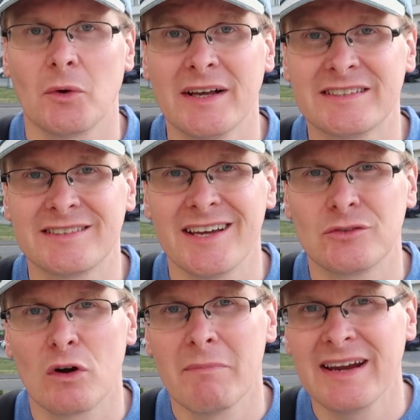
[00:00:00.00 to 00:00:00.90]
So as
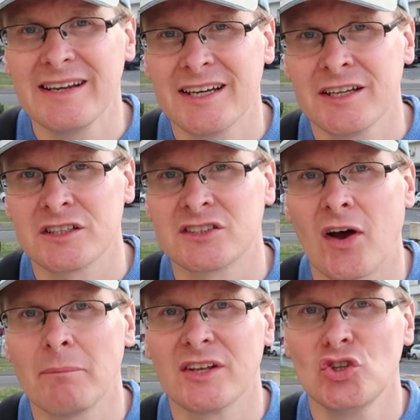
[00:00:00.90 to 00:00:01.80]
said, Romania at the
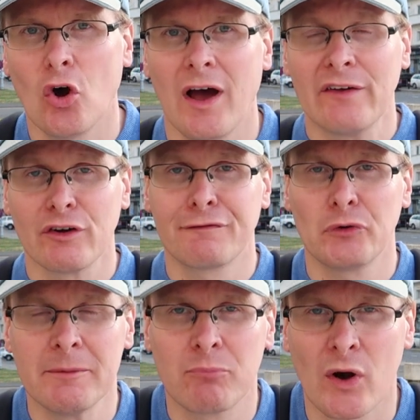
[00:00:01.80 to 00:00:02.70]
time did not have a
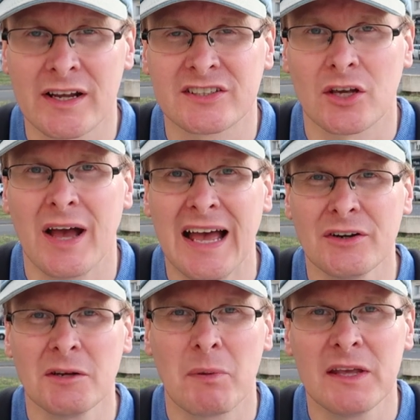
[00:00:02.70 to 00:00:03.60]
free press. So
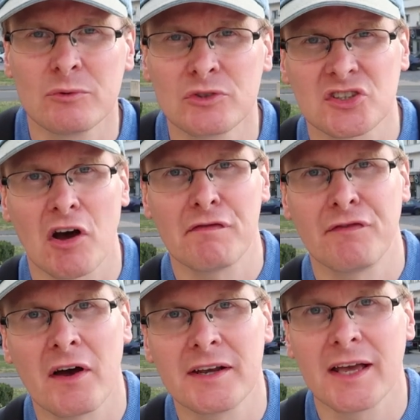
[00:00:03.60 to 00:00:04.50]
how did people start
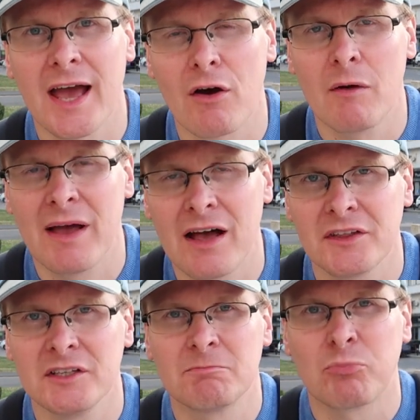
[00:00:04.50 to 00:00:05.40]
finding out about
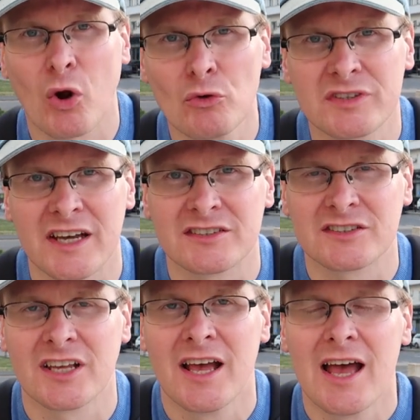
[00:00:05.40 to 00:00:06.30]
these
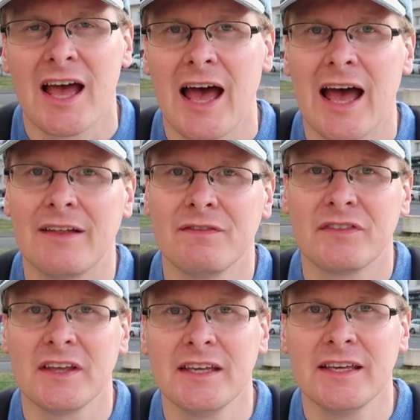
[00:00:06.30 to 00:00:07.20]
protests
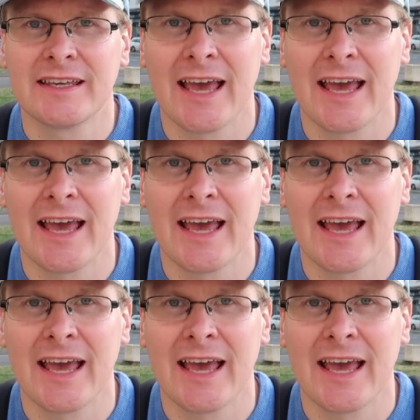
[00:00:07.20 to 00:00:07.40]
and the